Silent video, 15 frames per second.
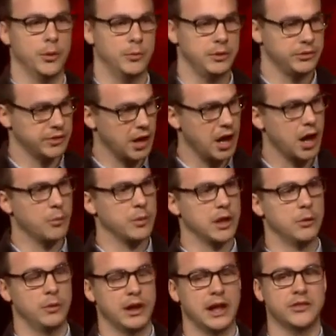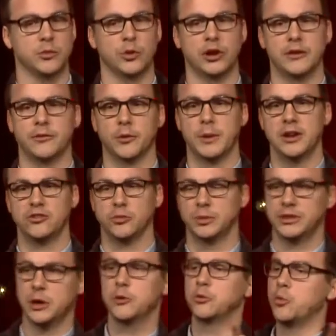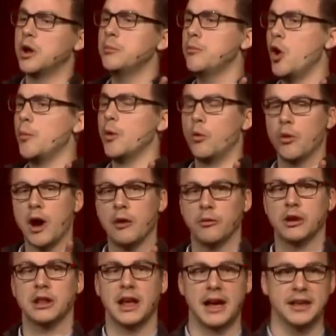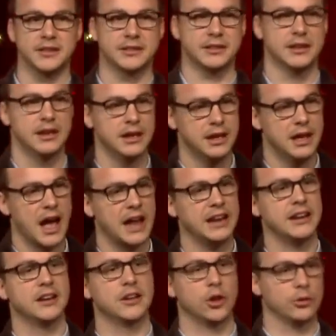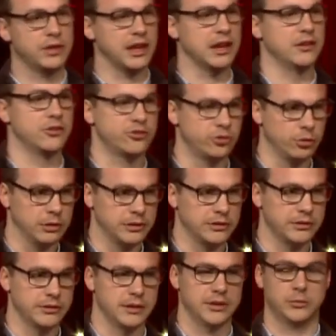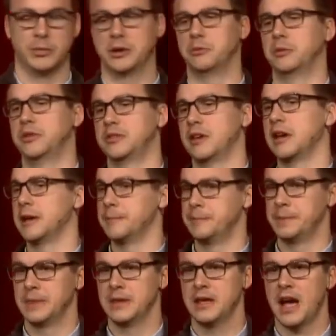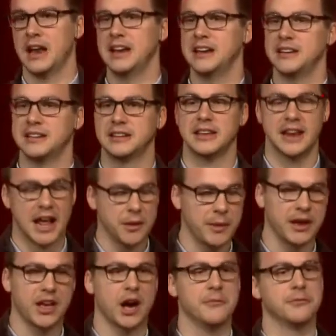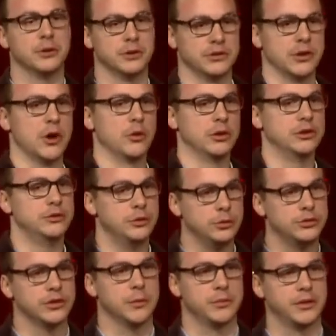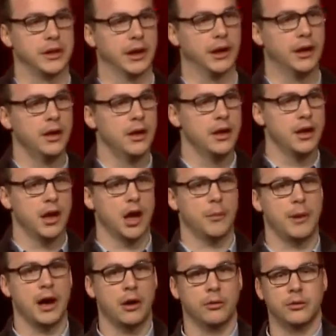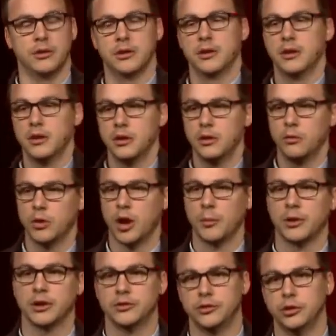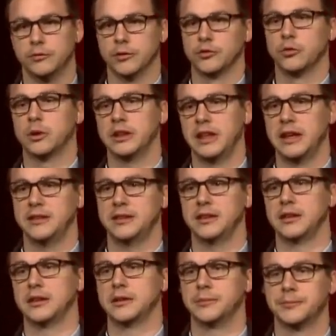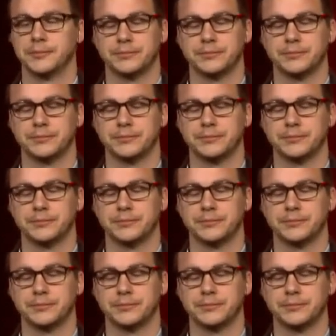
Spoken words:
And we saw and we got some good information, but there was one moment where I realized I needed a little kick in the shorts, as Ben would say. I needed to get out of my comfort zone and do something about what I'm going to do for 2018.